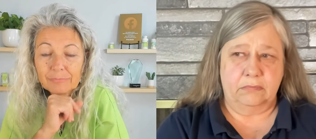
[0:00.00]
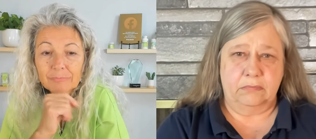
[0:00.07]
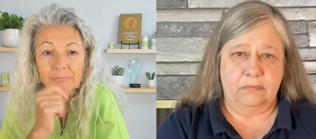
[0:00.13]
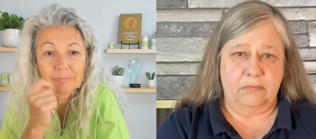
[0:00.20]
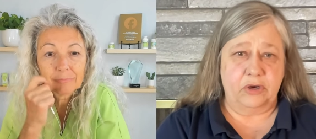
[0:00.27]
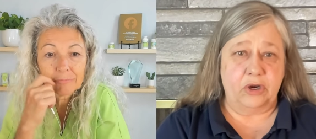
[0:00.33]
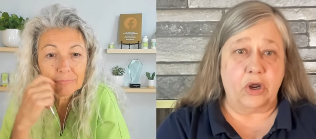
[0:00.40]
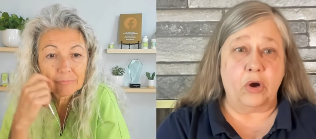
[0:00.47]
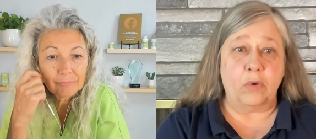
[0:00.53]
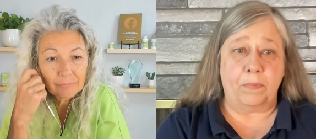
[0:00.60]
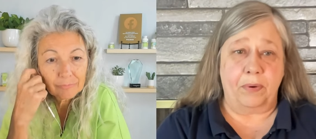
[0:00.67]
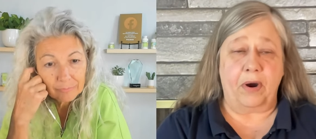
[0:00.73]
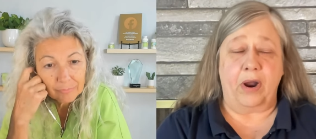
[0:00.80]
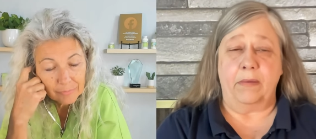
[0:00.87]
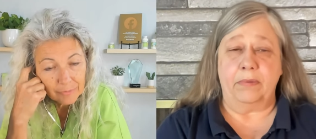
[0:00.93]
Speaker 1: no
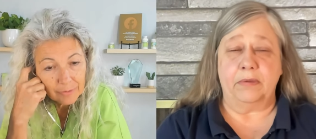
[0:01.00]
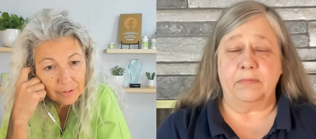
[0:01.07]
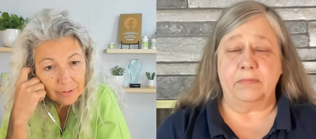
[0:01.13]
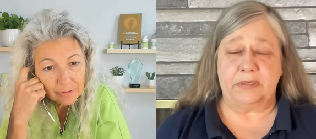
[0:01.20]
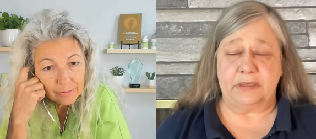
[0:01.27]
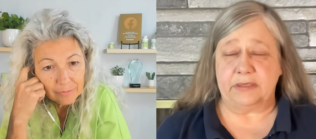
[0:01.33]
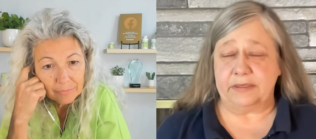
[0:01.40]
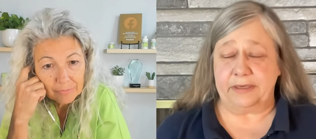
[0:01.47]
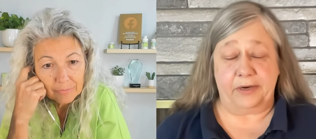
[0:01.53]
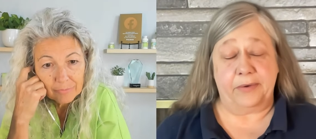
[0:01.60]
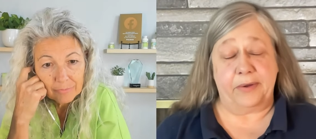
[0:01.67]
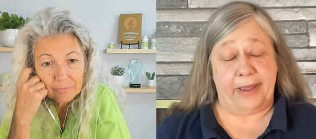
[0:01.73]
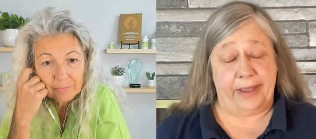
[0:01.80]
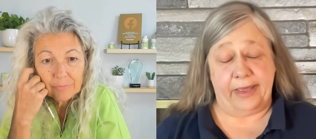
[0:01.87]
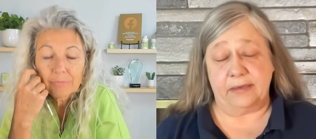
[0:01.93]
problems. You know,
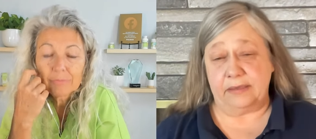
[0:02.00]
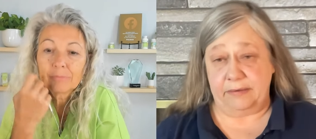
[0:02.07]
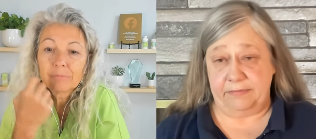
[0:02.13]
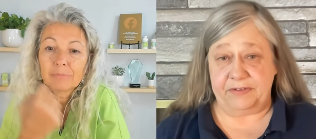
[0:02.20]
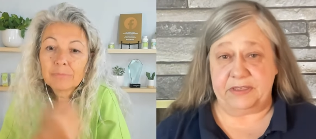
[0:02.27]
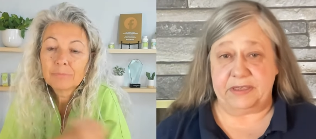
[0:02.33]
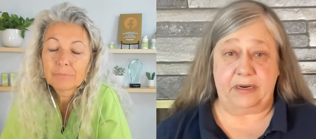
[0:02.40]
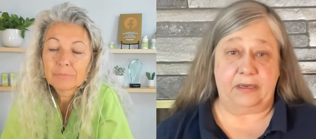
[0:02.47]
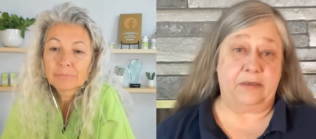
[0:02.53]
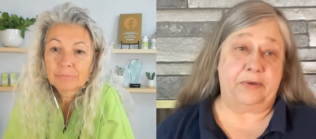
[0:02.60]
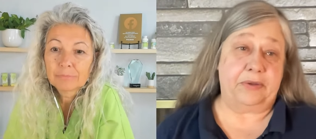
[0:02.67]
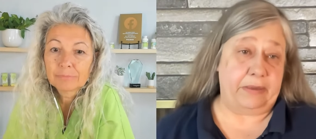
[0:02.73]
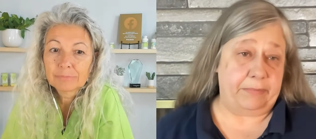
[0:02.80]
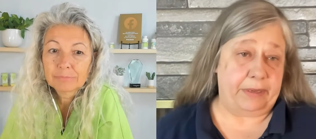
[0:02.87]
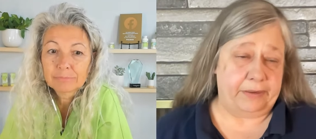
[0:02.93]
I had lymphocytic
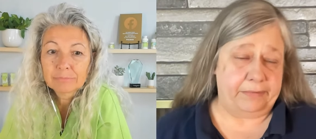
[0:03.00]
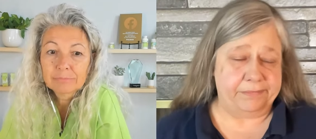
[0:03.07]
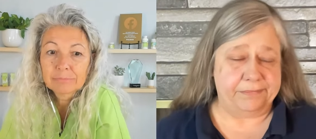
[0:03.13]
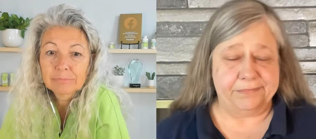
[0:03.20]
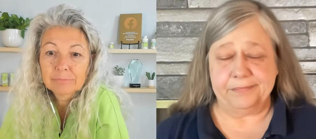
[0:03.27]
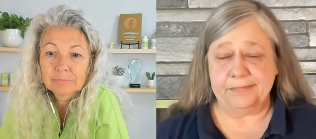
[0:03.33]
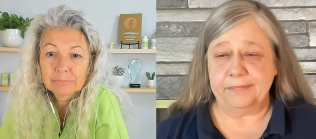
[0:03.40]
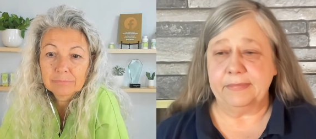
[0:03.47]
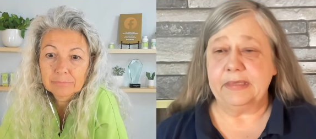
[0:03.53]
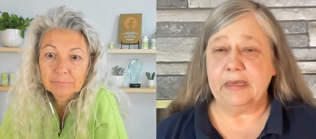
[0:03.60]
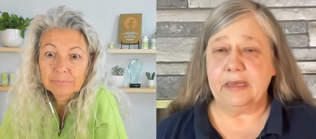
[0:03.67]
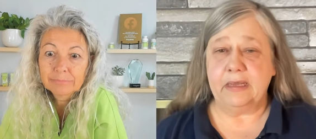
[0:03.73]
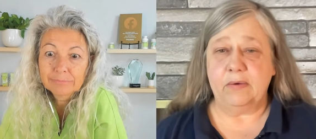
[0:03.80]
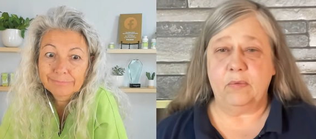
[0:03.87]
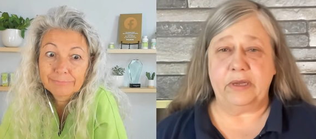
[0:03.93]
leukemia,
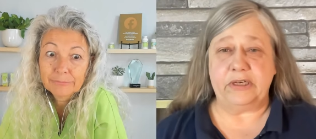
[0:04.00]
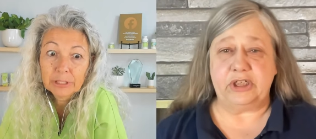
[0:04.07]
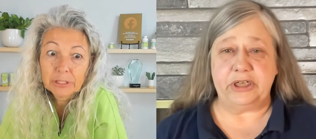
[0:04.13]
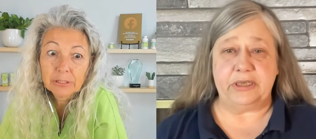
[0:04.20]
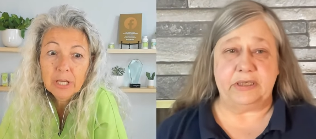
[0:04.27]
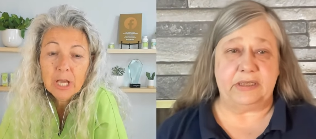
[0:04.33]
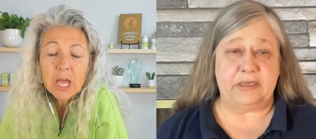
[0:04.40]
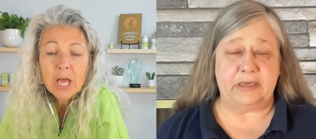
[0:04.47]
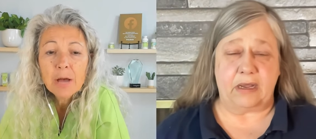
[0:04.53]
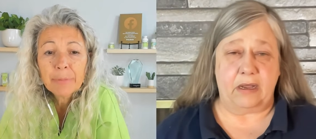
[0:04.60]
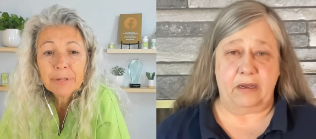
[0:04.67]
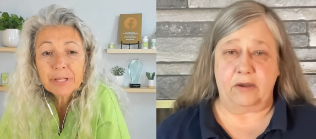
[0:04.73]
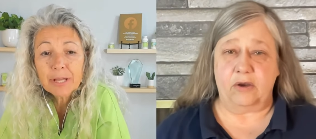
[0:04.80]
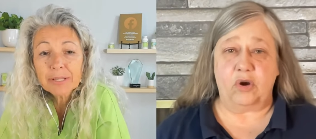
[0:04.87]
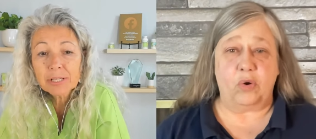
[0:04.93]
which yeah. is
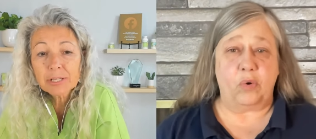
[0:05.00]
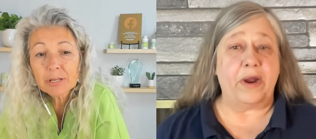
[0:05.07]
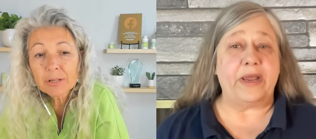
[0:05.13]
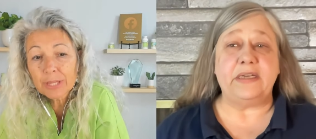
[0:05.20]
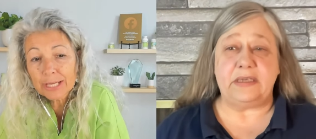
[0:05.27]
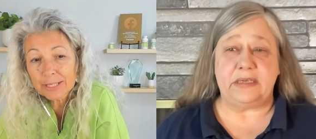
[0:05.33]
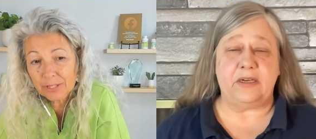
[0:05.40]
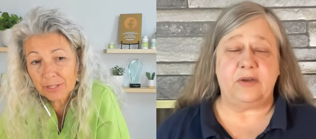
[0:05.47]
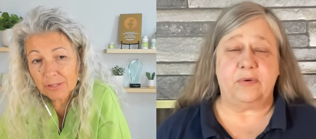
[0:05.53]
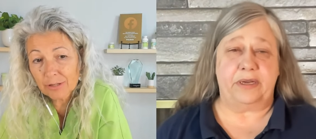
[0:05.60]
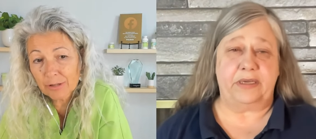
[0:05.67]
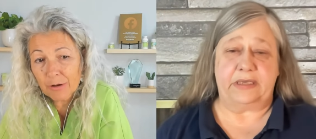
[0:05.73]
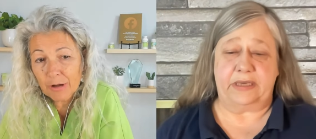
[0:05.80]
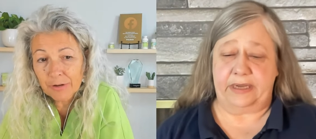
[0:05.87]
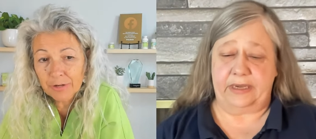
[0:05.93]
but that's crazy, that's
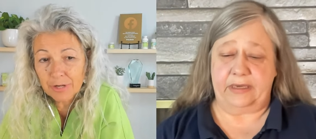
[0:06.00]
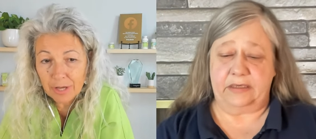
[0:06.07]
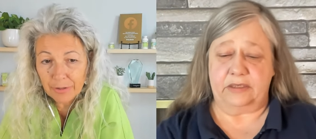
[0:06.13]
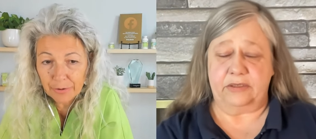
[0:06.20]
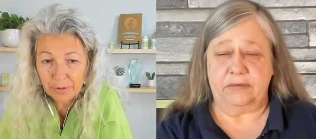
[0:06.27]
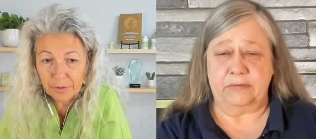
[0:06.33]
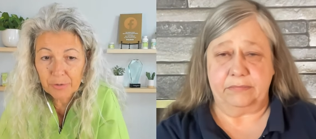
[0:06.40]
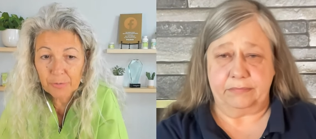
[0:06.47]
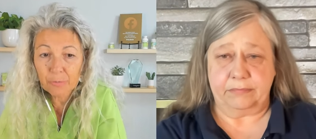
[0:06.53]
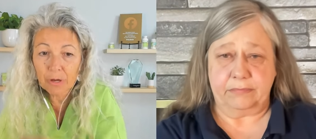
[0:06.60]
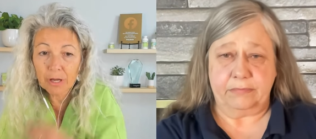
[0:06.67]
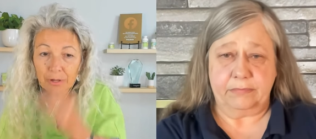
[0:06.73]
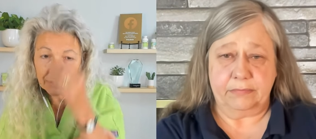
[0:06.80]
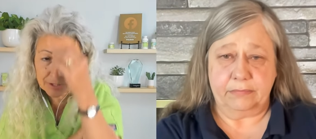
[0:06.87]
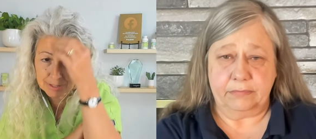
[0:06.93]
crazy
Speaker 2: another.
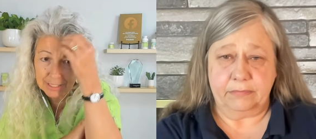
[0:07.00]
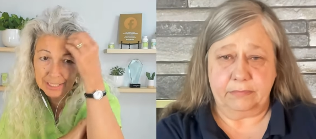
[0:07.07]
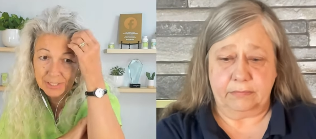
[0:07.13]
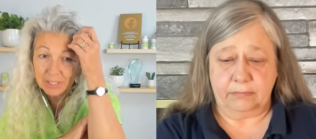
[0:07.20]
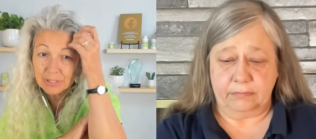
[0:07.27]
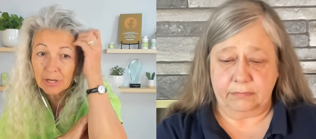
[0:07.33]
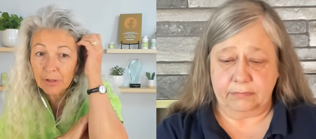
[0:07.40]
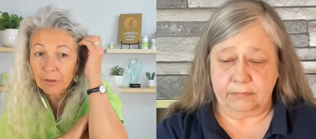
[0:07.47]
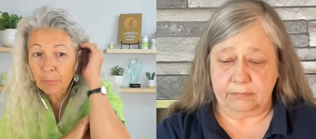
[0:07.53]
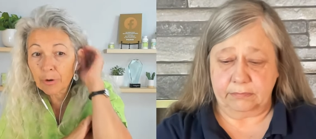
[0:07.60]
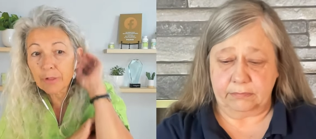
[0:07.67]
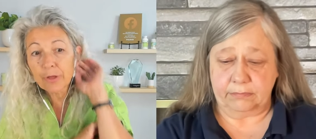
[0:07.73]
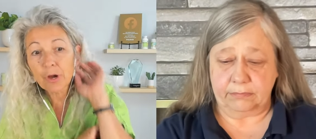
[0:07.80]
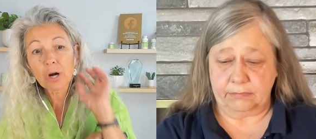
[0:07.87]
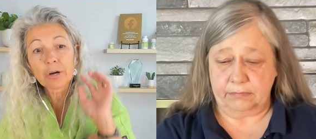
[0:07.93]
That's another one
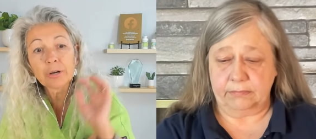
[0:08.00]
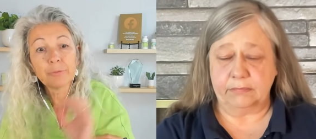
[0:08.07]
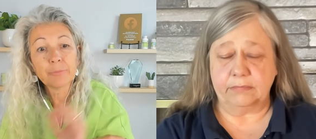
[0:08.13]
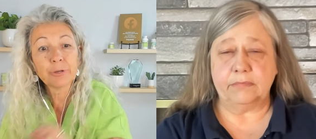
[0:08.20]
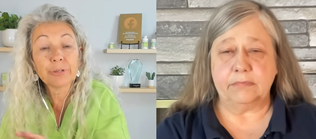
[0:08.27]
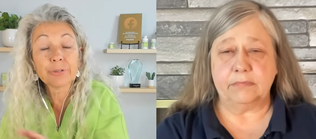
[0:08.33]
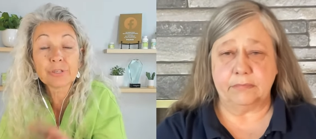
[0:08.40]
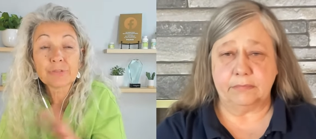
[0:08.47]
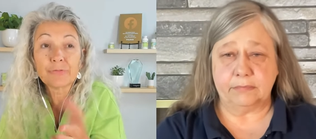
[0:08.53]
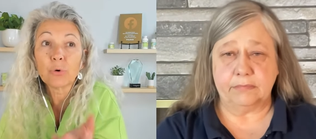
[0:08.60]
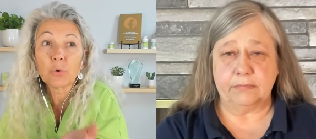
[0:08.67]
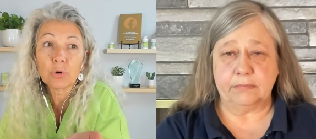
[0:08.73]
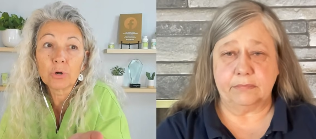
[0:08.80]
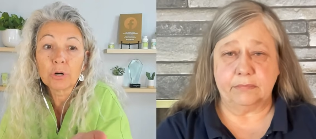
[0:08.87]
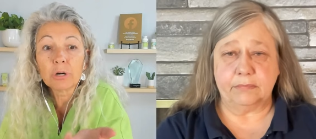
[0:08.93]
of the arguments
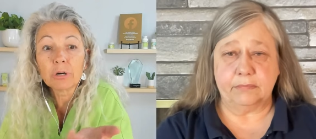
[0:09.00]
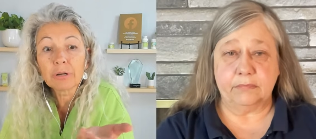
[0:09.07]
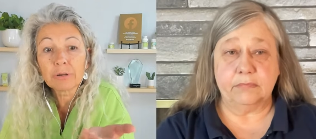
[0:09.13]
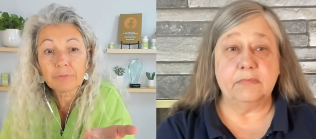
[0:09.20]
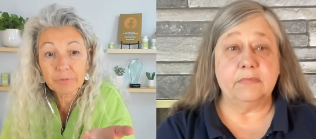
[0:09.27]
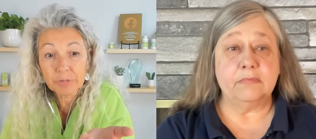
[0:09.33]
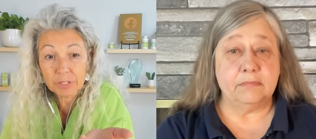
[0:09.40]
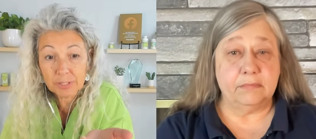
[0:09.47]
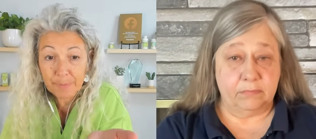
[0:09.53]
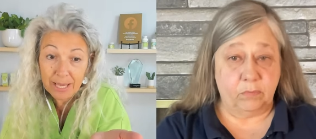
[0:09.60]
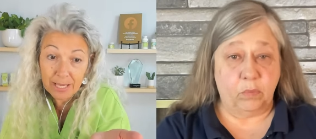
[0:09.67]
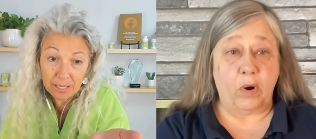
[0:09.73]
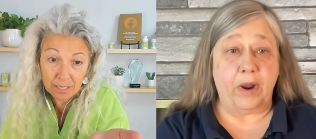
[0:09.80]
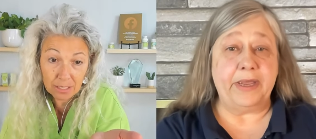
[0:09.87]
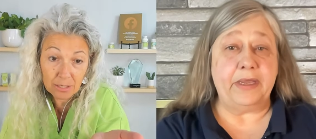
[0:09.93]
for
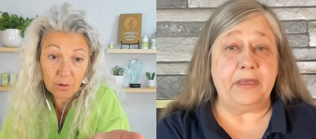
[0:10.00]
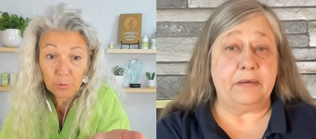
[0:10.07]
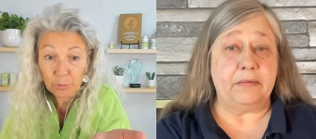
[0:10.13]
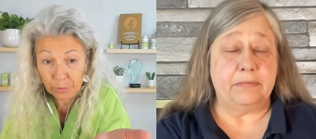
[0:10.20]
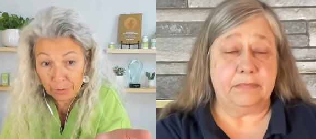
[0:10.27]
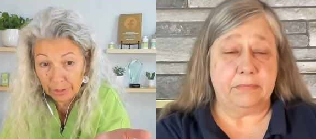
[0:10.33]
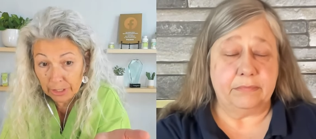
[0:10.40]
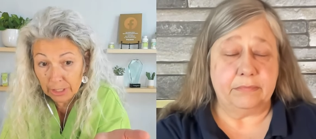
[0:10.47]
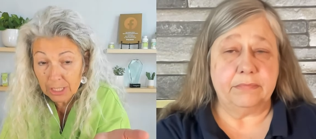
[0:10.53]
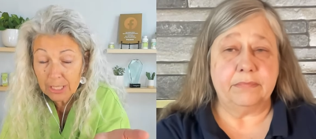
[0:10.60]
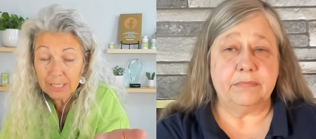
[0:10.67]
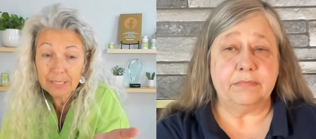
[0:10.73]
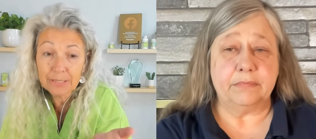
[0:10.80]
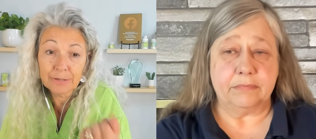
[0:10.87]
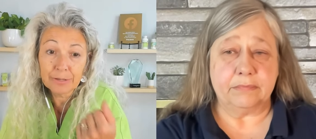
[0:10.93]
spaying right.
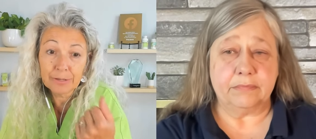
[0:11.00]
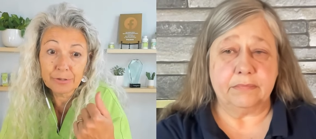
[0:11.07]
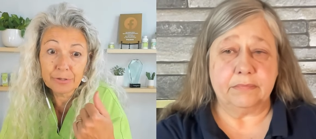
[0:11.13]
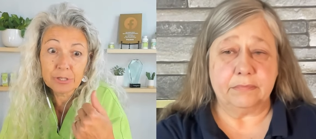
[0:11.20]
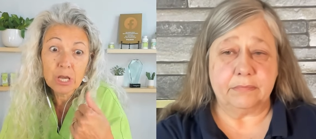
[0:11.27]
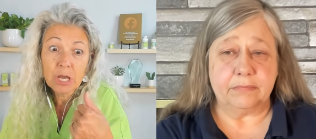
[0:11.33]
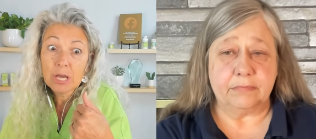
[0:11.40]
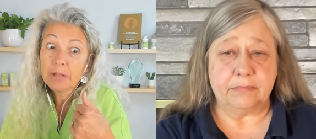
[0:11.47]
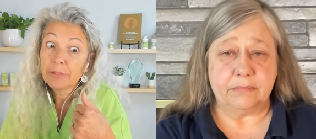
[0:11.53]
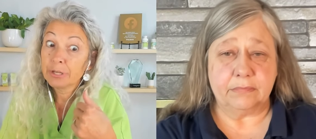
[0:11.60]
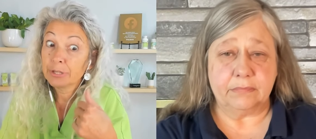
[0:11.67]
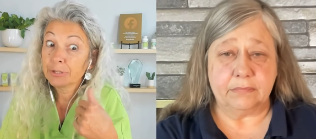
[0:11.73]
early is the